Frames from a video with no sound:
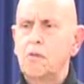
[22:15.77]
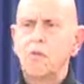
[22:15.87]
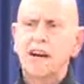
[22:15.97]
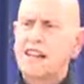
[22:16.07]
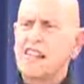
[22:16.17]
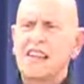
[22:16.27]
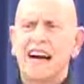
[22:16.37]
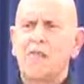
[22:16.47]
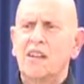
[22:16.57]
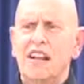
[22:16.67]
one of the things you
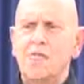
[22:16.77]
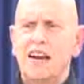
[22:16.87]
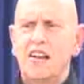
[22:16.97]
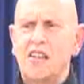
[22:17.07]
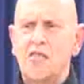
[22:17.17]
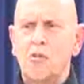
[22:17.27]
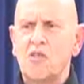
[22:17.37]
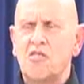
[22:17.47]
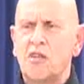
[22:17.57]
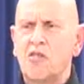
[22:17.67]
got to realize about her
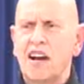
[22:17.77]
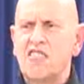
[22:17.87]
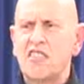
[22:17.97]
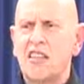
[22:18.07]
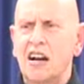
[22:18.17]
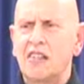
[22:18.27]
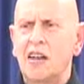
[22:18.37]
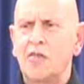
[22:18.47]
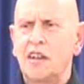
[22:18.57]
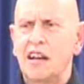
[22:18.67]
was her great
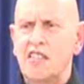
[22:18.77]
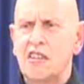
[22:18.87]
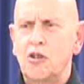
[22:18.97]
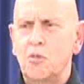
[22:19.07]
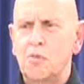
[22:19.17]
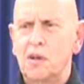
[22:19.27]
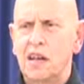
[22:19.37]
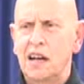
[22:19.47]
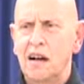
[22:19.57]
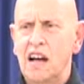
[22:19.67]
seductivity as a human
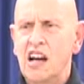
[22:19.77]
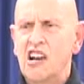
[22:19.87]
being.